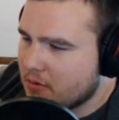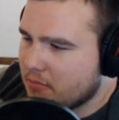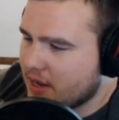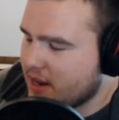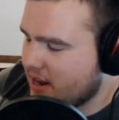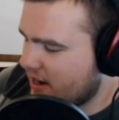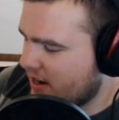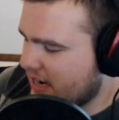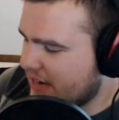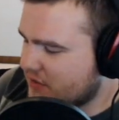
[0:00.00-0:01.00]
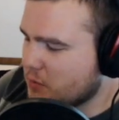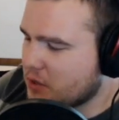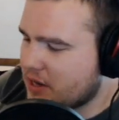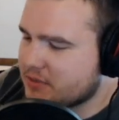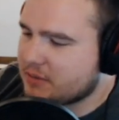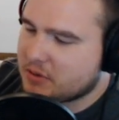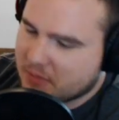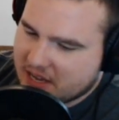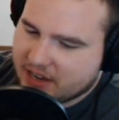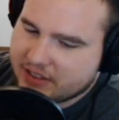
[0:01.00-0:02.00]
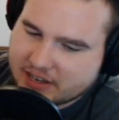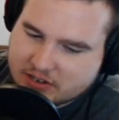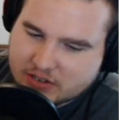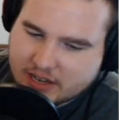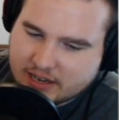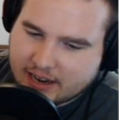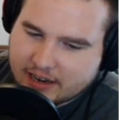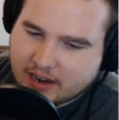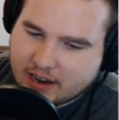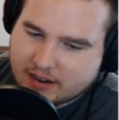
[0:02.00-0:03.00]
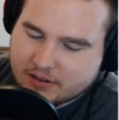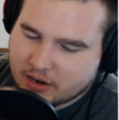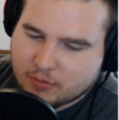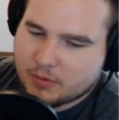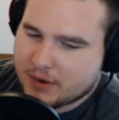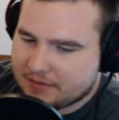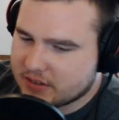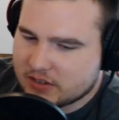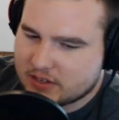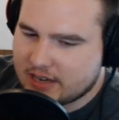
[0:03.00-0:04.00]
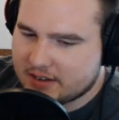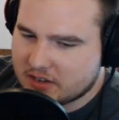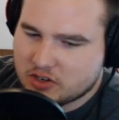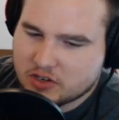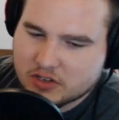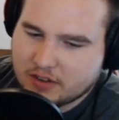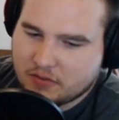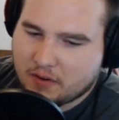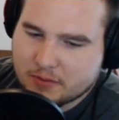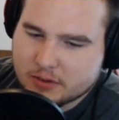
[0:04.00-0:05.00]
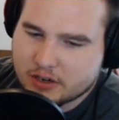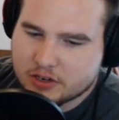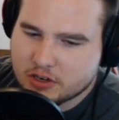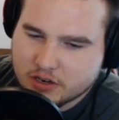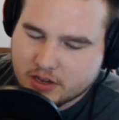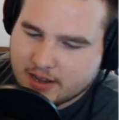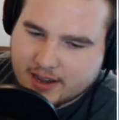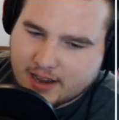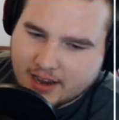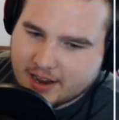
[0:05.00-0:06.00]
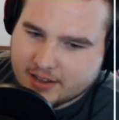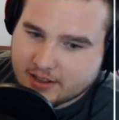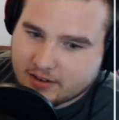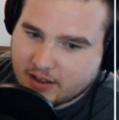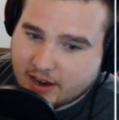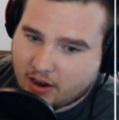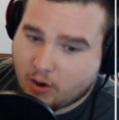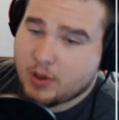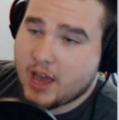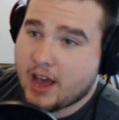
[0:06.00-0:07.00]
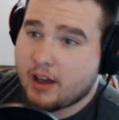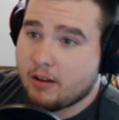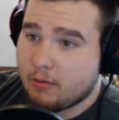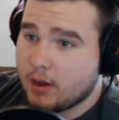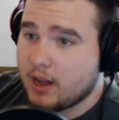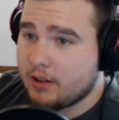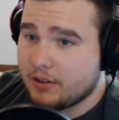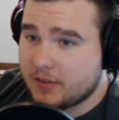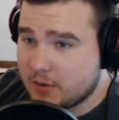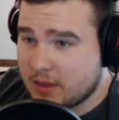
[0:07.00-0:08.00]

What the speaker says: But if someone comes up to me and they just said, like, we were having this taxation and theft conversation, and then they're like, oh yeah, well, if you